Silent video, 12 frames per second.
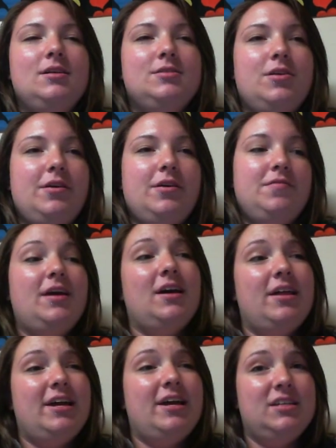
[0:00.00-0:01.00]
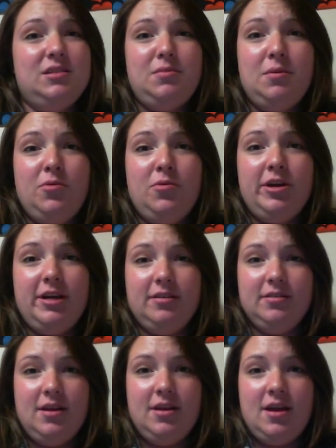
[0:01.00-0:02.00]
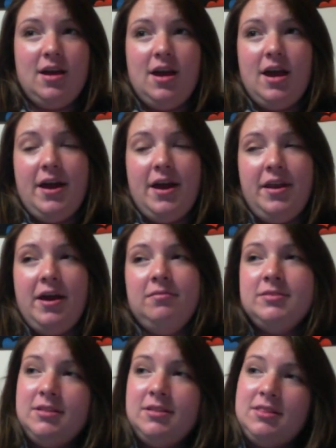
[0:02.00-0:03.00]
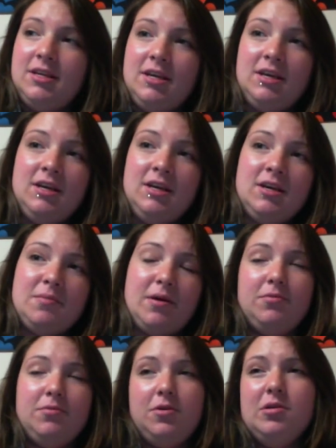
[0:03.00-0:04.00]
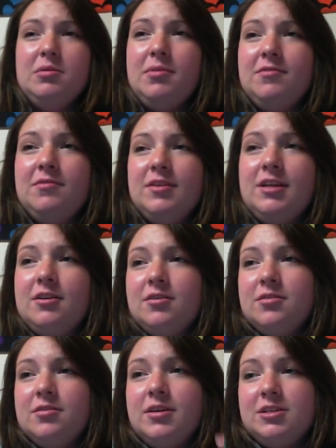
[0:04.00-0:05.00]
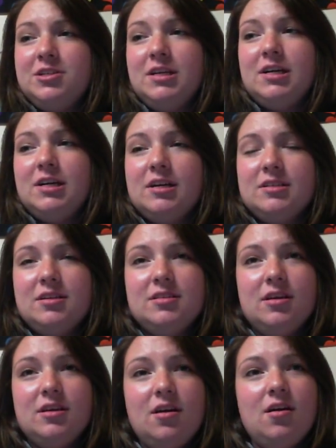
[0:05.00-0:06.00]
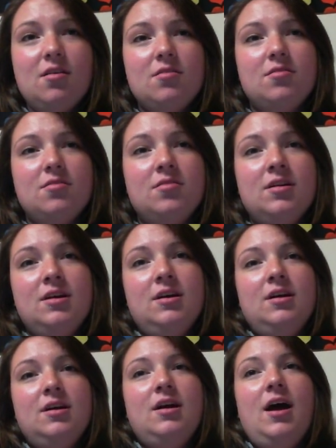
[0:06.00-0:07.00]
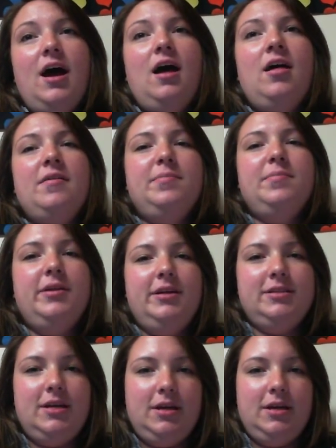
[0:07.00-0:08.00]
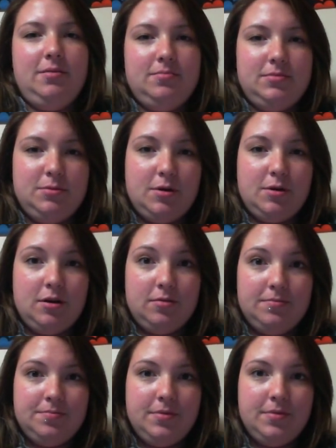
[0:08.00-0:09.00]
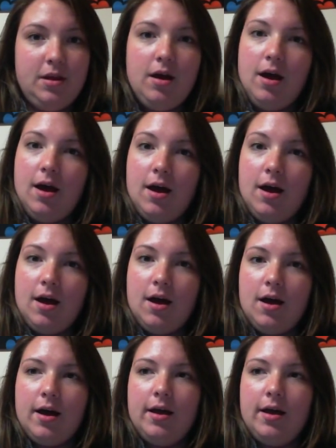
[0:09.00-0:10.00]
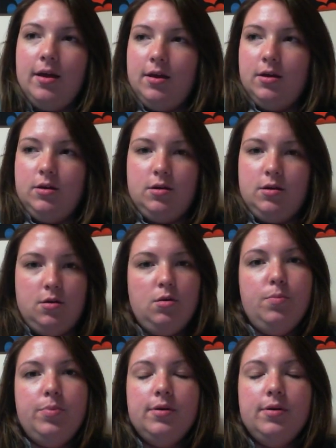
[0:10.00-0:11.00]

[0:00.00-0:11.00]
so I have that class tomorrow morning, and I wasn't thinking about recording my video yesterday, because I was like, oh, I'll have plenty of time tomorrow. Nope.